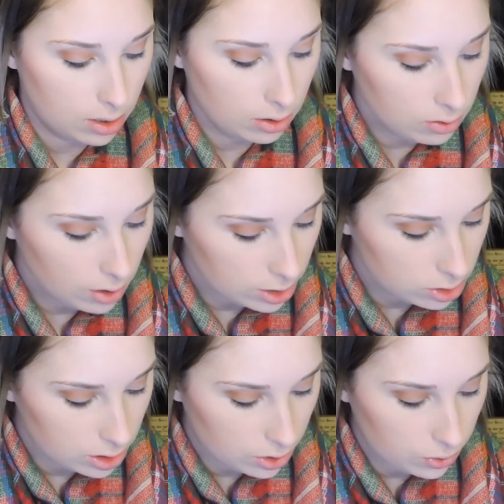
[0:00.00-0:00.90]
I don't
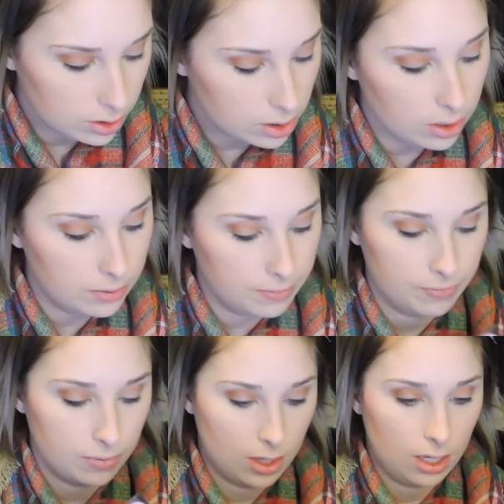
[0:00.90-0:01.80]
actually know what it's called.
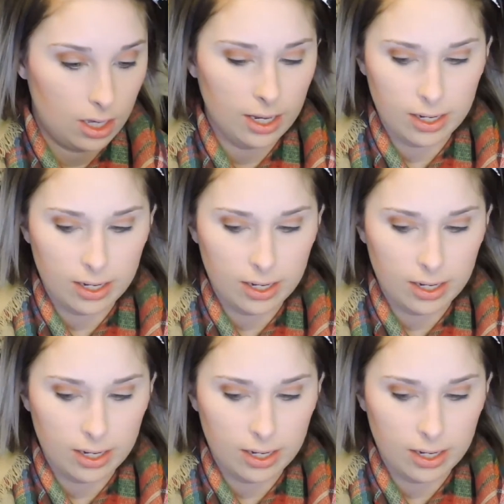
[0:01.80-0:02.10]
I